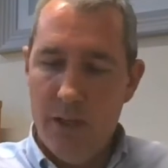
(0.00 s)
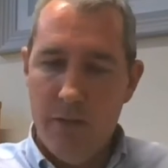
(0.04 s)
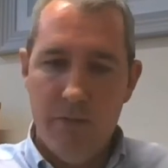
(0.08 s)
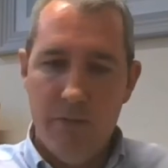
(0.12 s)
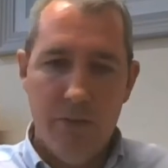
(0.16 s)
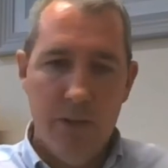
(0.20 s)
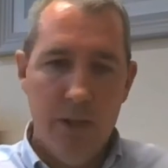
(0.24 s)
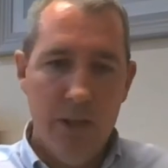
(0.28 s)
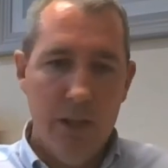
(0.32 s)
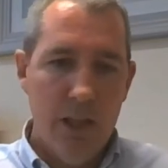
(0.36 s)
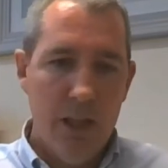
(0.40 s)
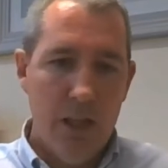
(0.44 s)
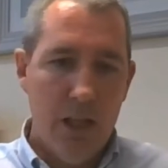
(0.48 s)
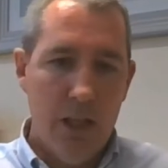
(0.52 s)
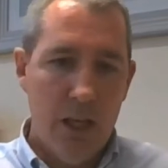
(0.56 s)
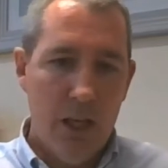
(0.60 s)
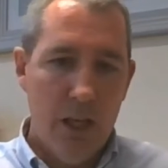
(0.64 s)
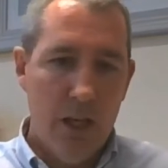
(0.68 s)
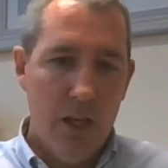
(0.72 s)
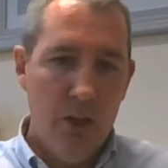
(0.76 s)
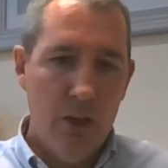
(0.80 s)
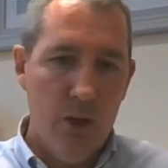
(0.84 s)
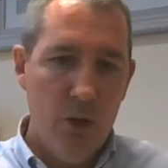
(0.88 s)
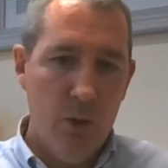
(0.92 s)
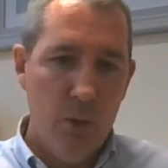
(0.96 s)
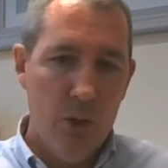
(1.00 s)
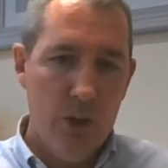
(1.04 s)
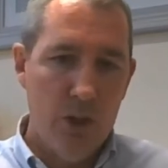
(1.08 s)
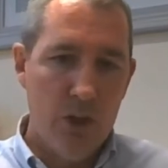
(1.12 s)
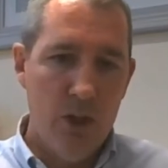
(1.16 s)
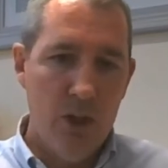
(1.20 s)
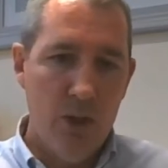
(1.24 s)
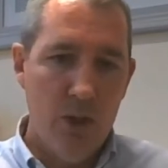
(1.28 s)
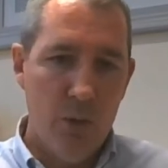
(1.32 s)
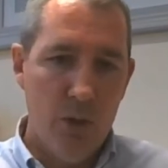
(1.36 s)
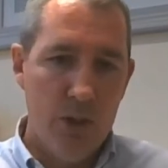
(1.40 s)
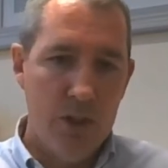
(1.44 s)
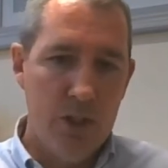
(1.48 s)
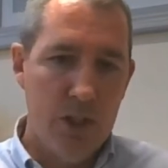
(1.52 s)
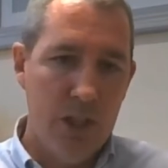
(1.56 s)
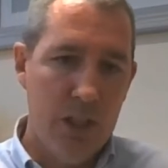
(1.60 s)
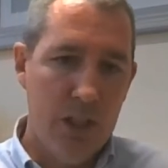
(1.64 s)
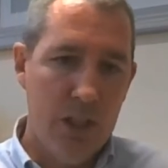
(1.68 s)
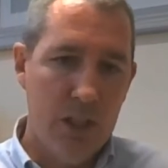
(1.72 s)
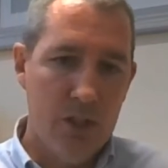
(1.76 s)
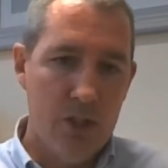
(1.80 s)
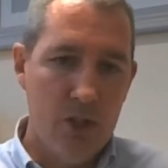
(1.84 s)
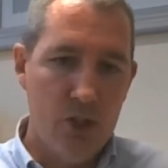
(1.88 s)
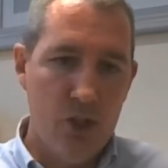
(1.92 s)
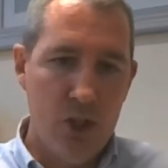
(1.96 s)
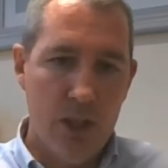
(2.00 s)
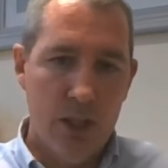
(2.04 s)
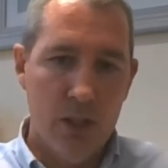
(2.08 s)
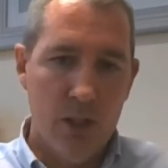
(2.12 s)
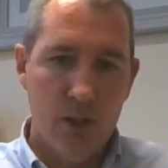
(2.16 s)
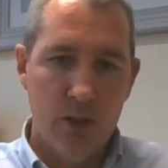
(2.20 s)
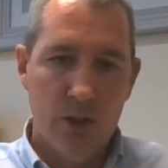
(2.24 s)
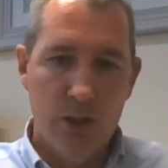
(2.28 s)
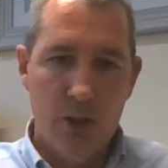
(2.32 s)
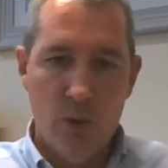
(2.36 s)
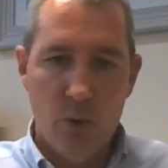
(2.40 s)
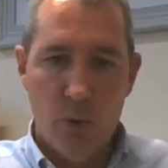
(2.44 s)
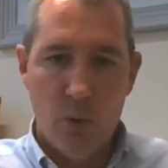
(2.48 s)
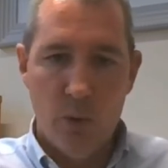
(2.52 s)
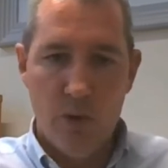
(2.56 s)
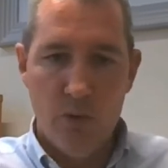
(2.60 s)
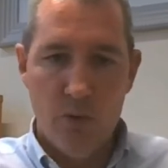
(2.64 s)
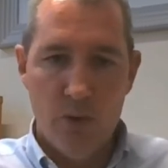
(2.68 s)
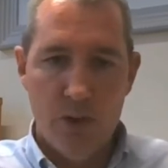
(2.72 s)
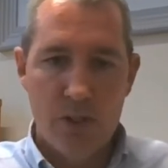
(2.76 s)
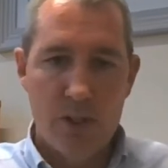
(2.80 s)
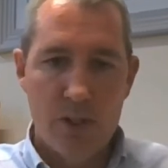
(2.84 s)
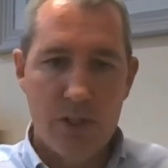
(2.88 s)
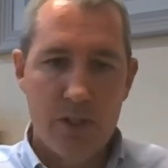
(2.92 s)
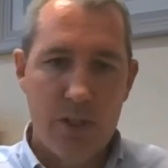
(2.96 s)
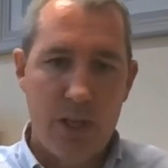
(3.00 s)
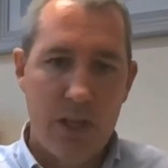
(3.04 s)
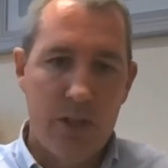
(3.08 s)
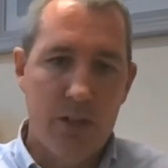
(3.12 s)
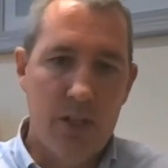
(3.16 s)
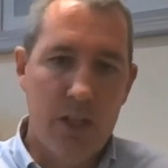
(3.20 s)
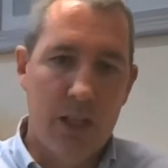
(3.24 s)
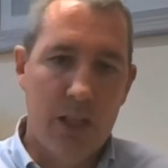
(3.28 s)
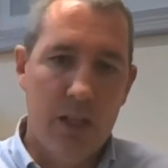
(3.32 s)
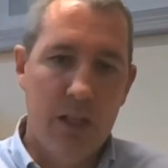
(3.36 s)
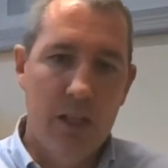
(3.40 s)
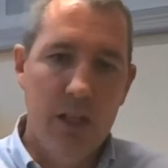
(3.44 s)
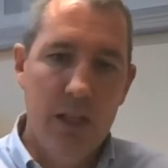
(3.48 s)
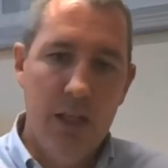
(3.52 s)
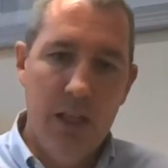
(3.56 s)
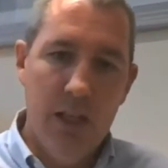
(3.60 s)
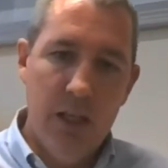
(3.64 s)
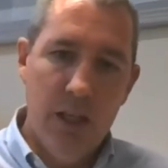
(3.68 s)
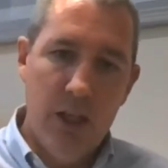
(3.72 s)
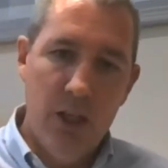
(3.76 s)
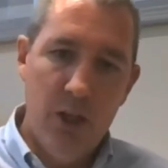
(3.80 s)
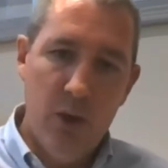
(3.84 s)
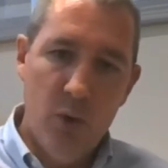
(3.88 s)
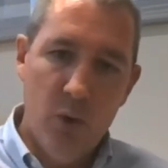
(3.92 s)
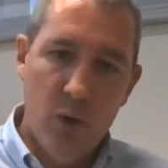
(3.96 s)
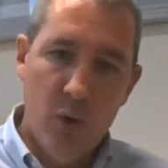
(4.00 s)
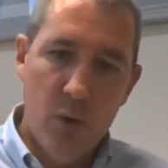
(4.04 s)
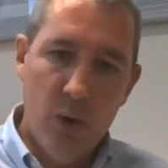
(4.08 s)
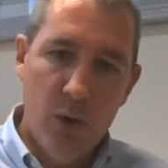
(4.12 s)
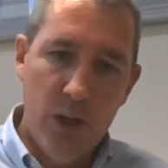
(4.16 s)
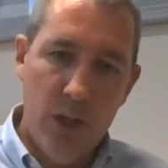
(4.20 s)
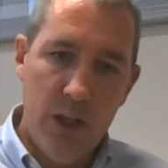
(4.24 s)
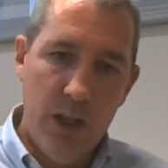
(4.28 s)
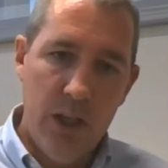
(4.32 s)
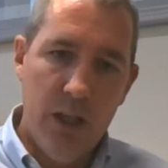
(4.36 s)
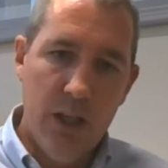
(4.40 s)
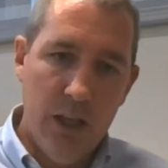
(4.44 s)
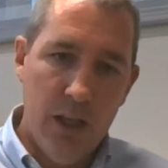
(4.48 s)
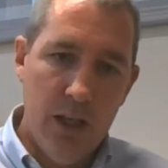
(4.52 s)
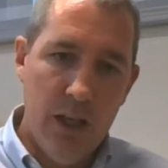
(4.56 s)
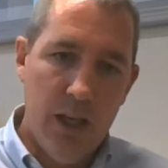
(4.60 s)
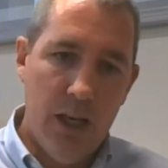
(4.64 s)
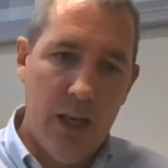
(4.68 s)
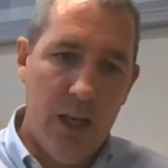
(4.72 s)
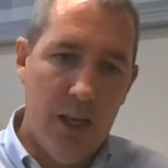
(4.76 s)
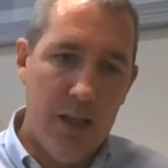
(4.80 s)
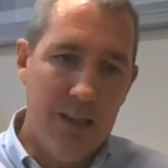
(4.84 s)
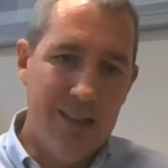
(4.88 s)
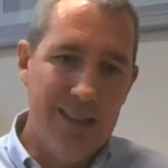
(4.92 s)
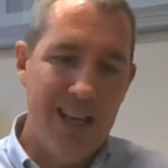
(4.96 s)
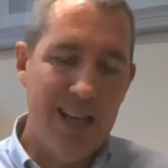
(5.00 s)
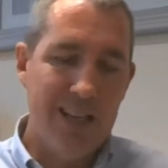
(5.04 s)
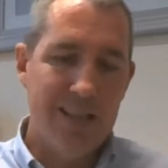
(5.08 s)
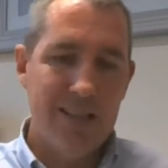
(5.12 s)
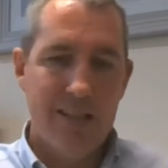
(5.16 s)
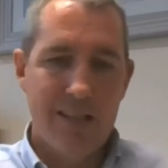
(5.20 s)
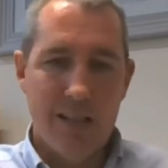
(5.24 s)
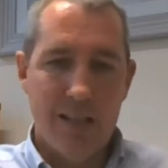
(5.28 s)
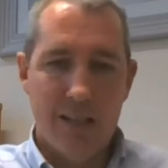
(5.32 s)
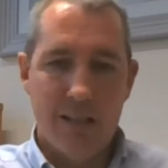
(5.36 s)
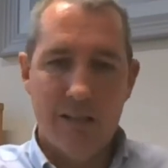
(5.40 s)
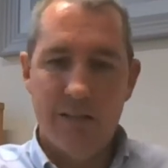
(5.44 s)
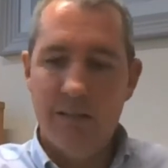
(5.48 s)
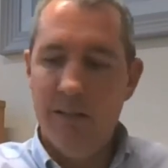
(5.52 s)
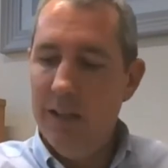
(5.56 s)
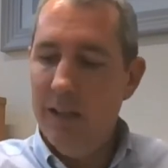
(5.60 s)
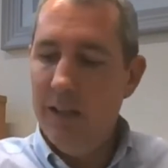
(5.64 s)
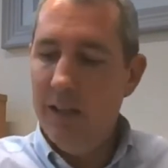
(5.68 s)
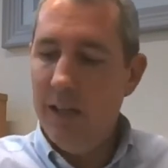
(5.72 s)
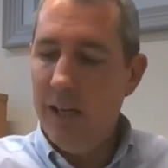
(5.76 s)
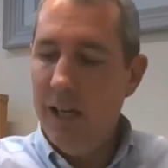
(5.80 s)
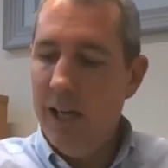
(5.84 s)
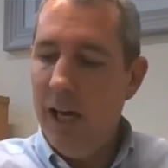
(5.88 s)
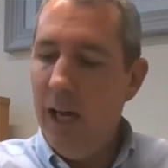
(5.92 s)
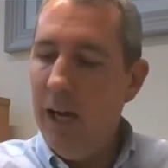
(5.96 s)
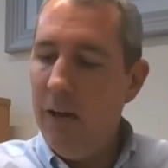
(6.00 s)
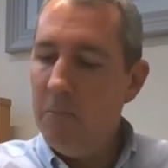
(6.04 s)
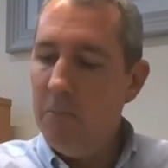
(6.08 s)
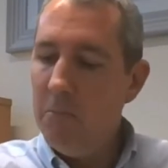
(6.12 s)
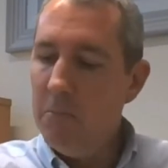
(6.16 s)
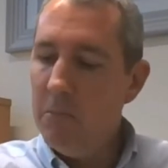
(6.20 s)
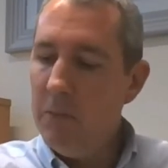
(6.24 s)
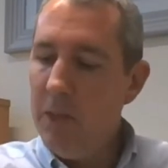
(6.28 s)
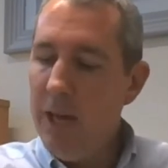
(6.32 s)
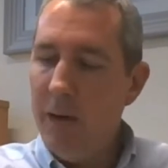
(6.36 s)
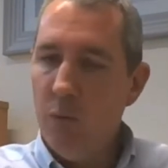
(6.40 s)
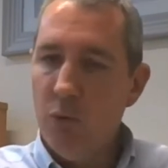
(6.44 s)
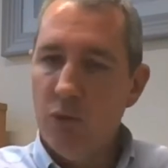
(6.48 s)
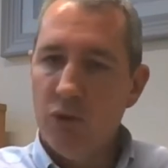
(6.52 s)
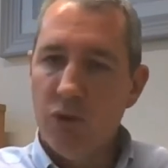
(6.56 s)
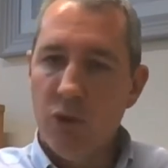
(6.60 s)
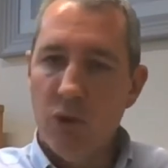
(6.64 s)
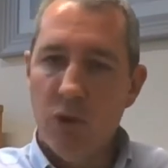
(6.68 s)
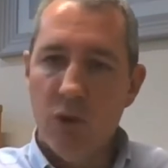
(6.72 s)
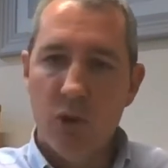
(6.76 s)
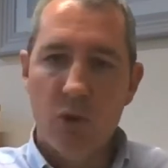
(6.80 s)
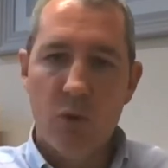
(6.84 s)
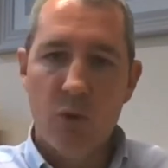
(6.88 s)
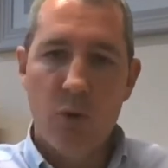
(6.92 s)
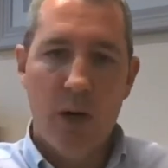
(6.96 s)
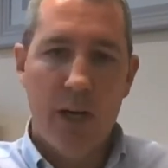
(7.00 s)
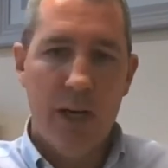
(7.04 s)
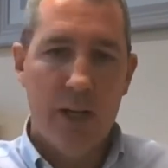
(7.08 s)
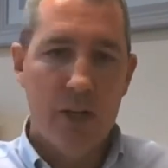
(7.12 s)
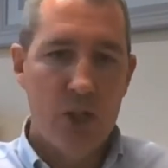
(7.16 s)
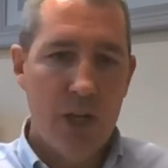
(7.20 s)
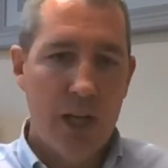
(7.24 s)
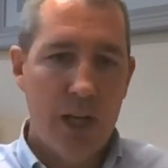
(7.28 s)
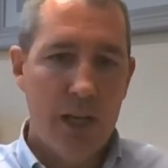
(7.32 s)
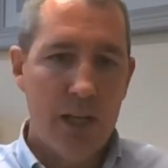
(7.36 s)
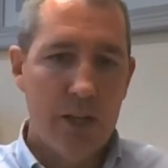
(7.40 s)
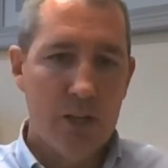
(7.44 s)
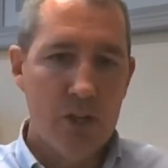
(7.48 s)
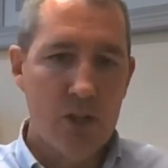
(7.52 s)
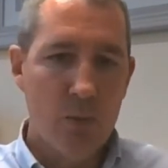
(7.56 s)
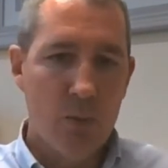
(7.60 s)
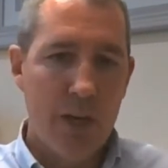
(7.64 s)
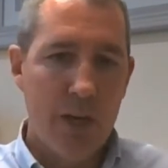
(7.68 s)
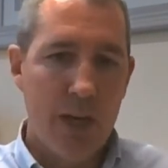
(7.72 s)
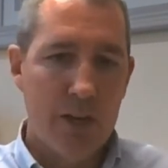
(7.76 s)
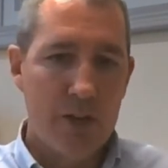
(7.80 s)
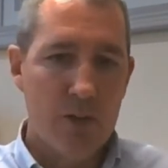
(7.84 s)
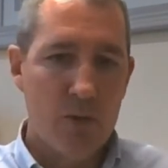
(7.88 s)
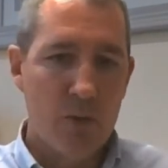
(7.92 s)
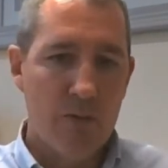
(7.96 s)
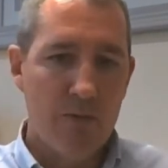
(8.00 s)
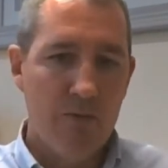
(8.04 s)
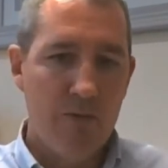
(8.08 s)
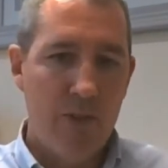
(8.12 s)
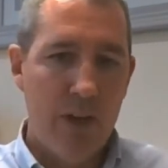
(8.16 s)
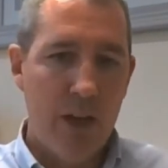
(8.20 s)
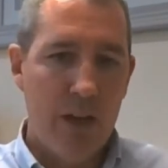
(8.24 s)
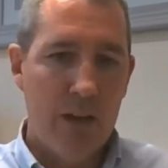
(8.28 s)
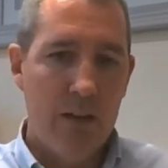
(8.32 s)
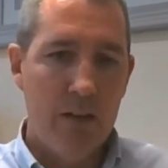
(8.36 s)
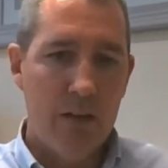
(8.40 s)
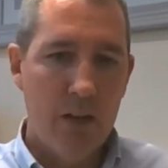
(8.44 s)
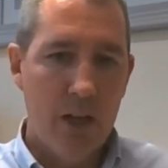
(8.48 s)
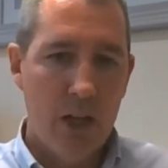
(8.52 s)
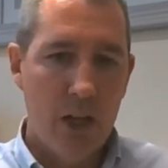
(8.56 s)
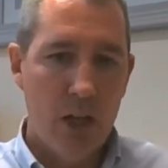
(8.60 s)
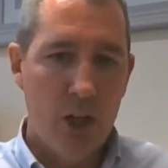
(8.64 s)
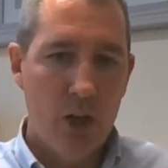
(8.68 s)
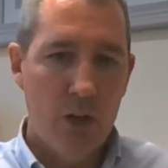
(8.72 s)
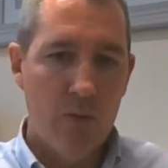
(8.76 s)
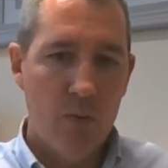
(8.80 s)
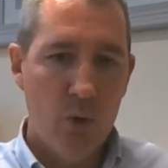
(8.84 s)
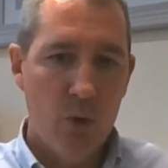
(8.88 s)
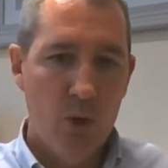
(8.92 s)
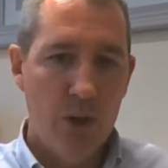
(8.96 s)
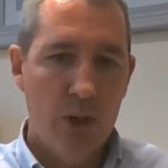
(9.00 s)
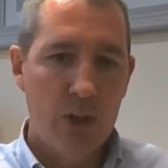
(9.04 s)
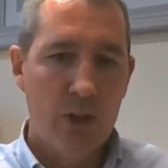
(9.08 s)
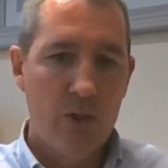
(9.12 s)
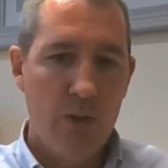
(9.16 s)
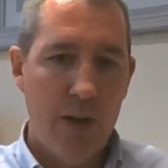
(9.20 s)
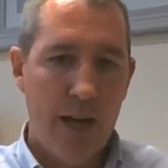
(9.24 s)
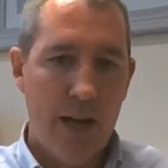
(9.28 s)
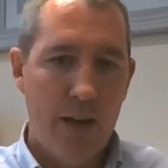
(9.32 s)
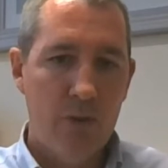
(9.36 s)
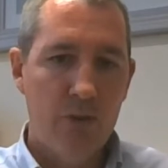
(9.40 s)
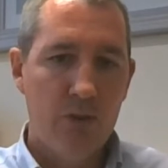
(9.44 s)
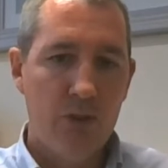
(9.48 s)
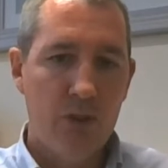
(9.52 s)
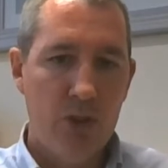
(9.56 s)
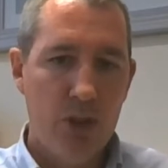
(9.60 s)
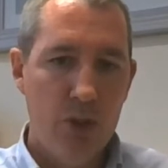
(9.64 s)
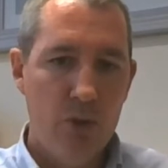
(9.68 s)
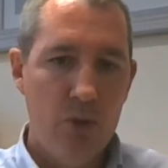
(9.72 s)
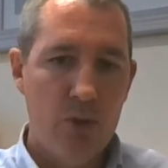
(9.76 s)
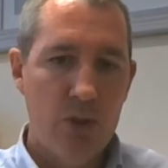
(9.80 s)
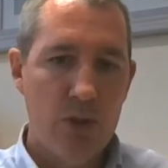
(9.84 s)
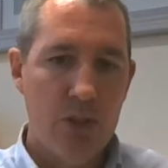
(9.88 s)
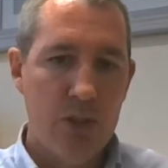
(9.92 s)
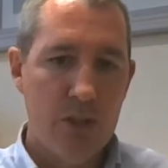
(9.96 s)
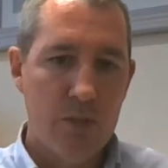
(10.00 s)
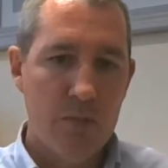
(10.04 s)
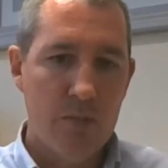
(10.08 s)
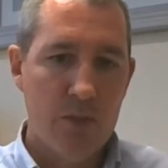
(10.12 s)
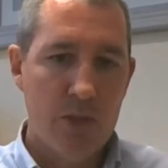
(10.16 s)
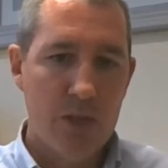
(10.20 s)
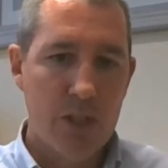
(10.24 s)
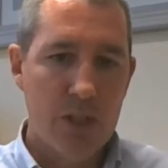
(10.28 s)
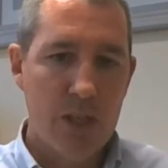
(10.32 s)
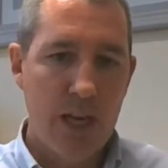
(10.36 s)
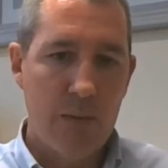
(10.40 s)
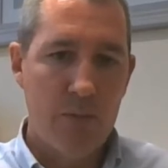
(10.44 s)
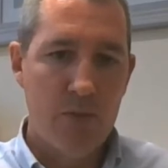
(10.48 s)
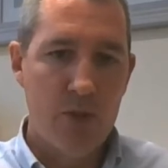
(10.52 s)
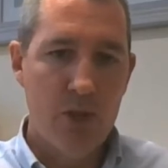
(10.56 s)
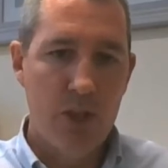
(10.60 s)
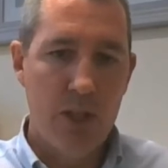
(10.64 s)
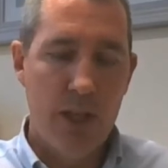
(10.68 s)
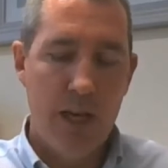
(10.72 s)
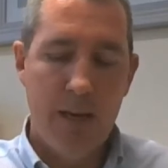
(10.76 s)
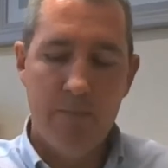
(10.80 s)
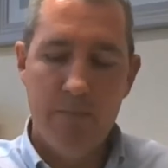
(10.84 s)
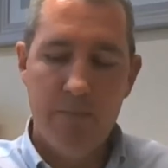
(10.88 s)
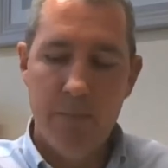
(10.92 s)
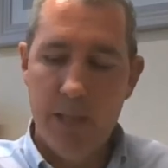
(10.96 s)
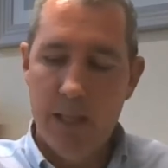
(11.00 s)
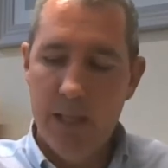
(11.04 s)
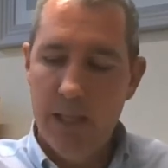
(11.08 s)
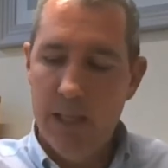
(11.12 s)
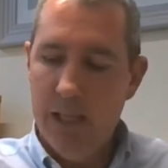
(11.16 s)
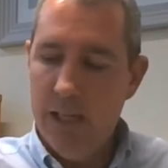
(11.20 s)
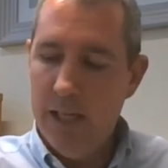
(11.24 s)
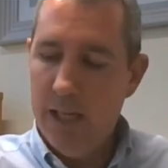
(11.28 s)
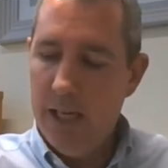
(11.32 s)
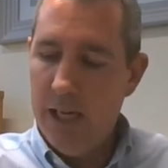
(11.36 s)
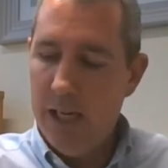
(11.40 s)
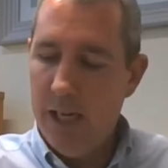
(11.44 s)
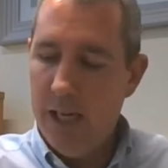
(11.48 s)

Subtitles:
wave, who is needing to shield, who are we risk assessing, who are we testing, that was all quite a challenge, and we had to invent a lot of workarounds and new systems to capture that.